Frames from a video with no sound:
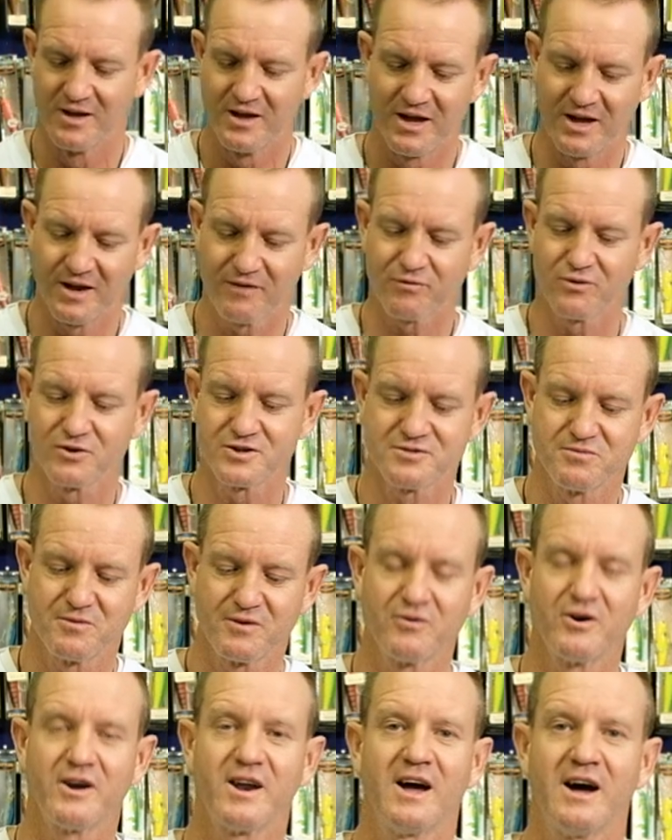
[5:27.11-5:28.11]
And of course
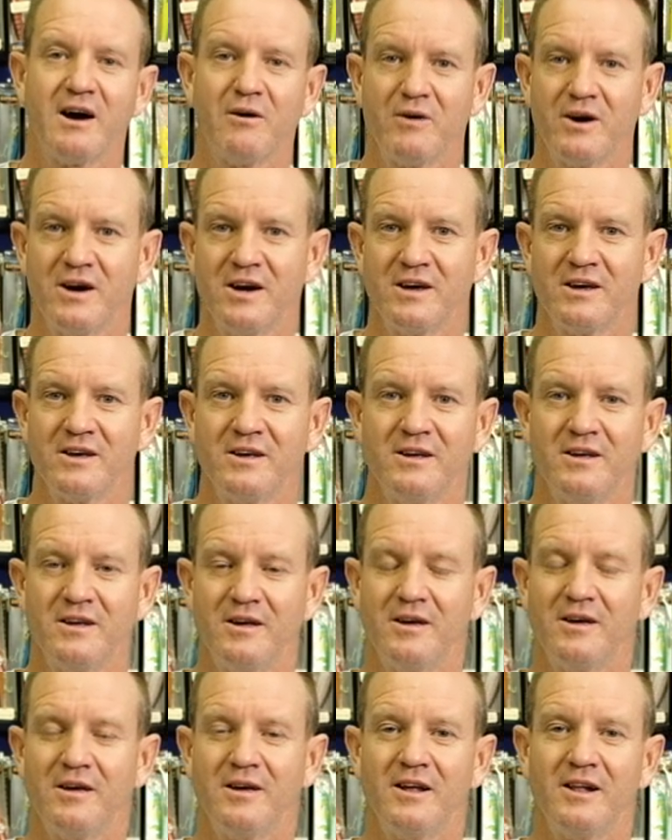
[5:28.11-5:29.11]
we've got our
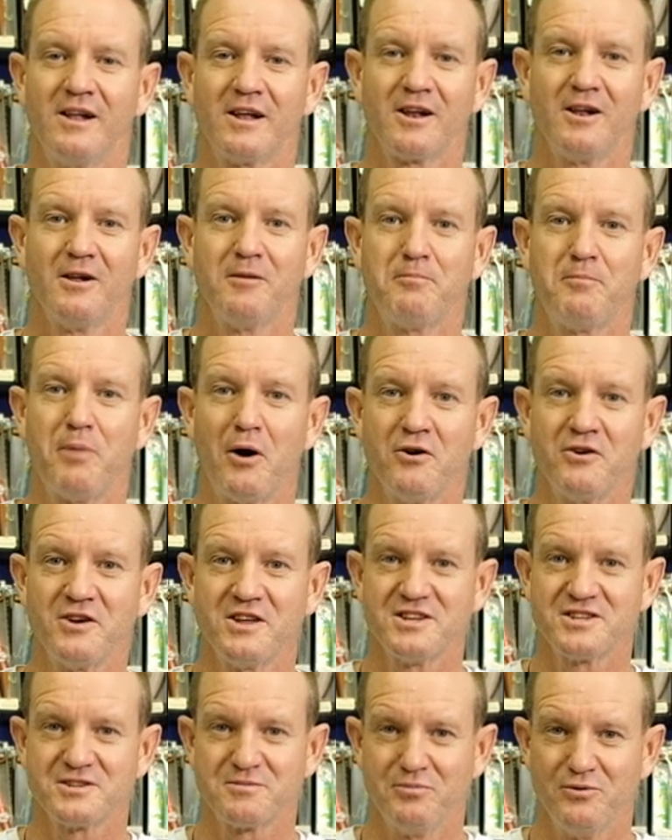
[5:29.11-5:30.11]
little
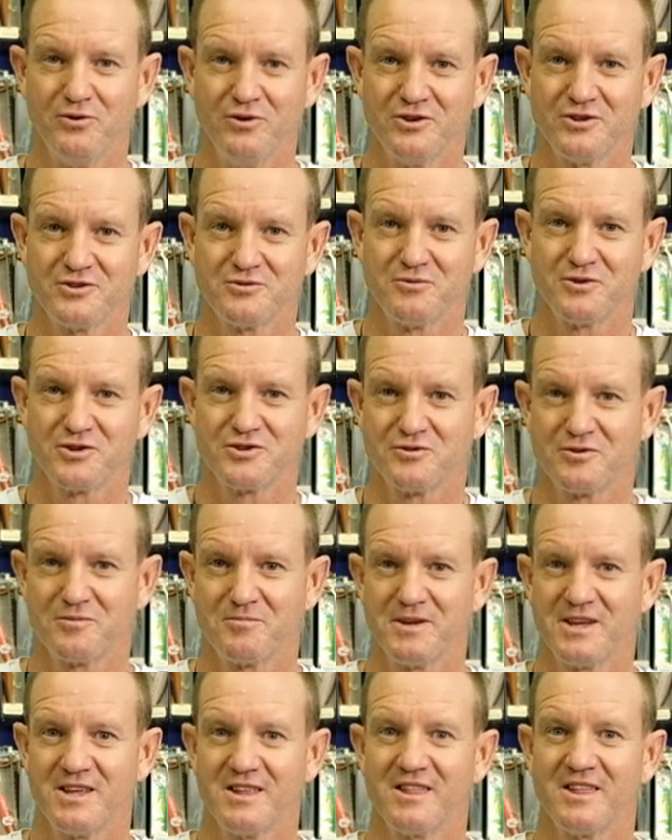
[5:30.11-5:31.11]
pony spools, which would
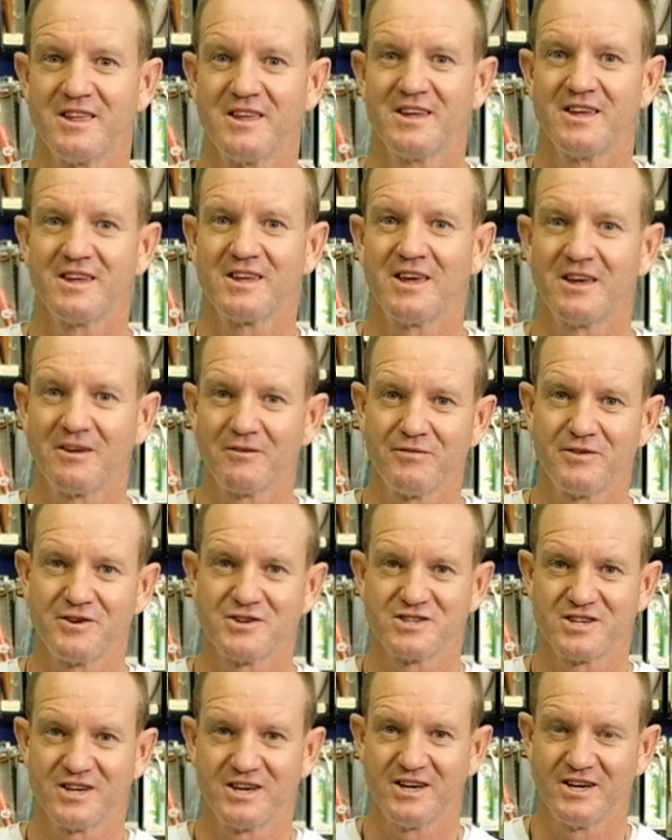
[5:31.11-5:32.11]
be the
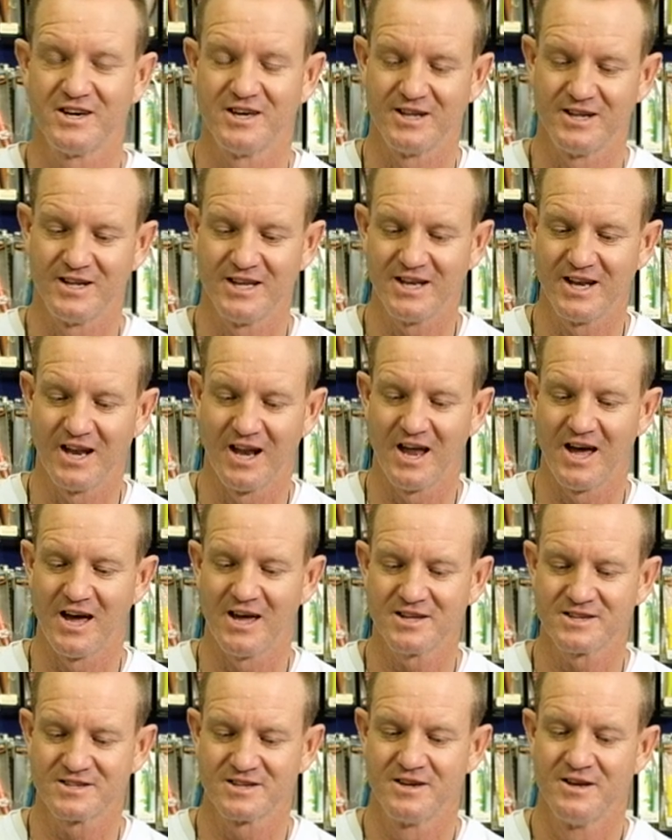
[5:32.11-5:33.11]
Kingfisher leader
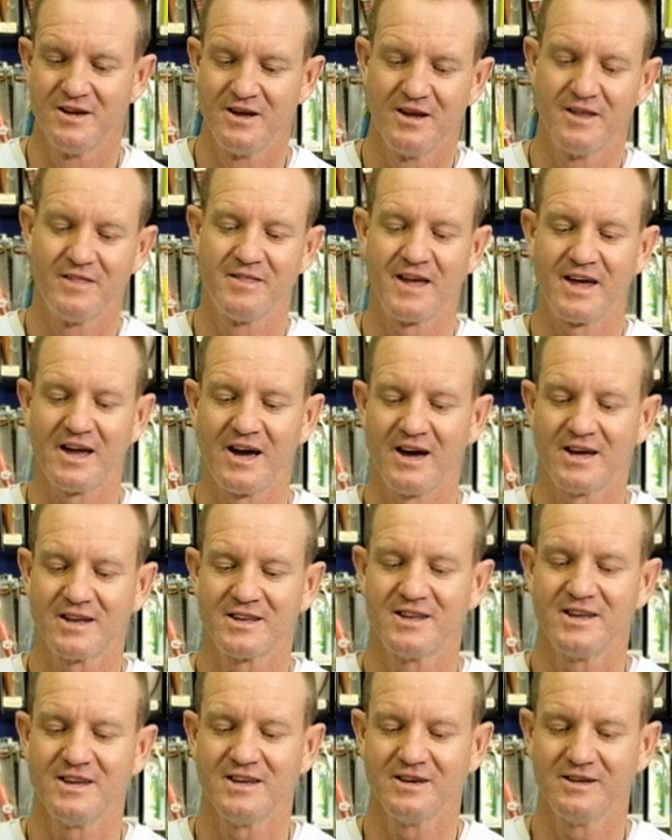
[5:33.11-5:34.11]
lines. They are
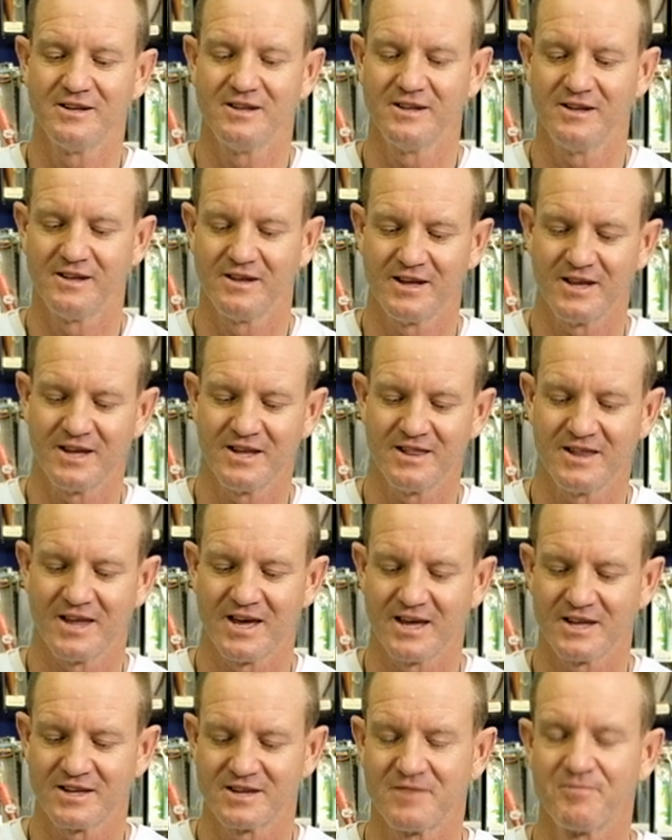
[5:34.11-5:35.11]
ideal in
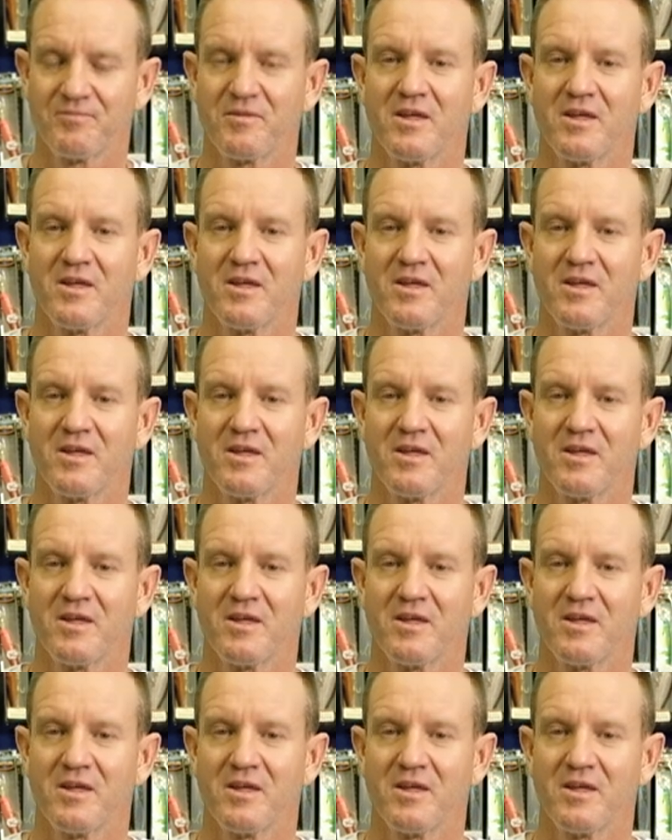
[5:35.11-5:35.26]
that